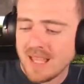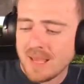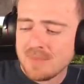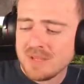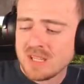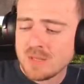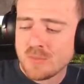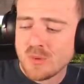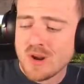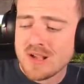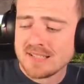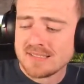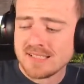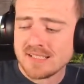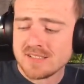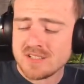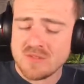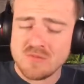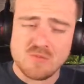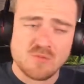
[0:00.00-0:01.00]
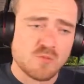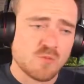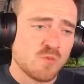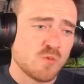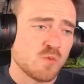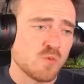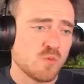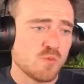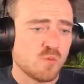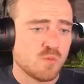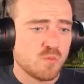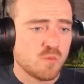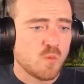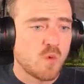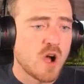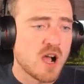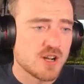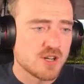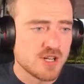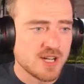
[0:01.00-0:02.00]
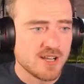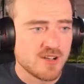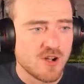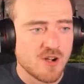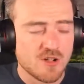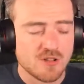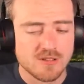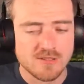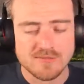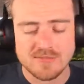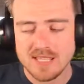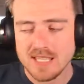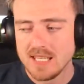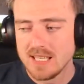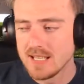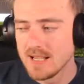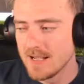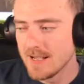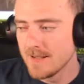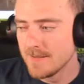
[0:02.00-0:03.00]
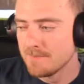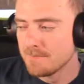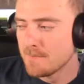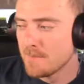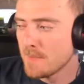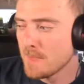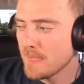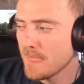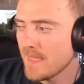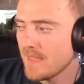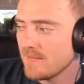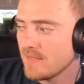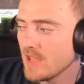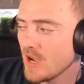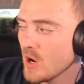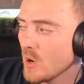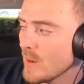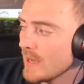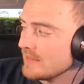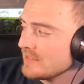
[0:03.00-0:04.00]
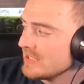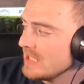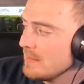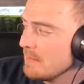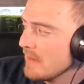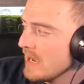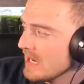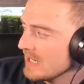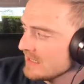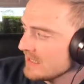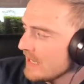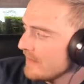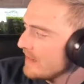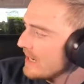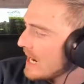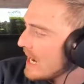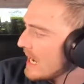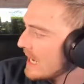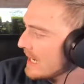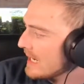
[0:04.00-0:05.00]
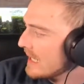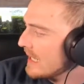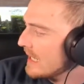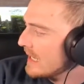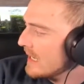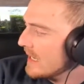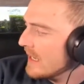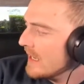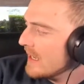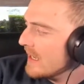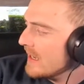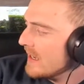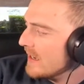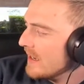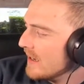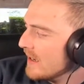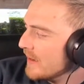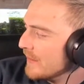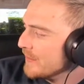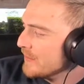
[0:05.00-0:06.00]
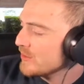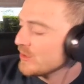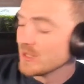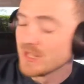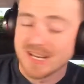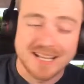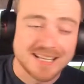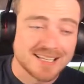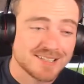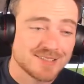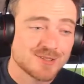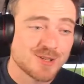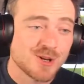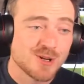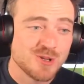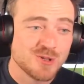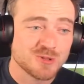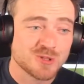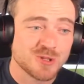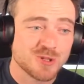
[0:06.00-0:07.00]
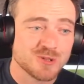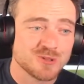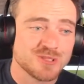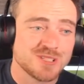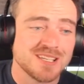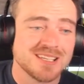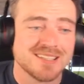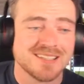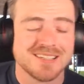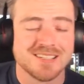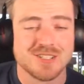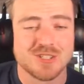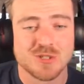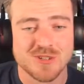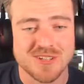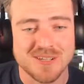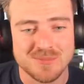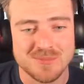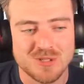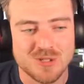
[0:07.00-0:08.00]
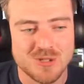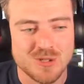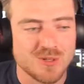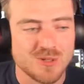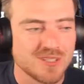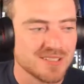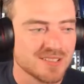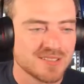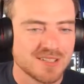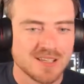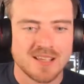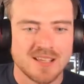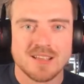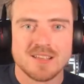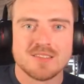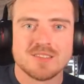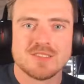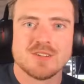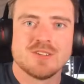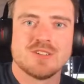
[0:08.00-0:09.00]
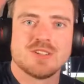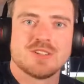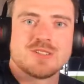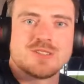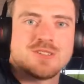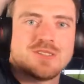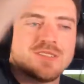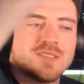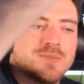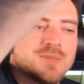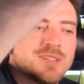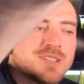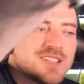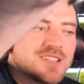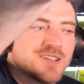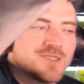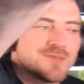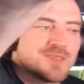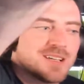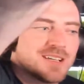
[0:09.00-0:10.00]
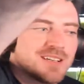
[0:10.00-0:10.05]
I'm in the process of washing all of the OFC mugs I've got so that I can start using those again in streams too, because they're just, let me see.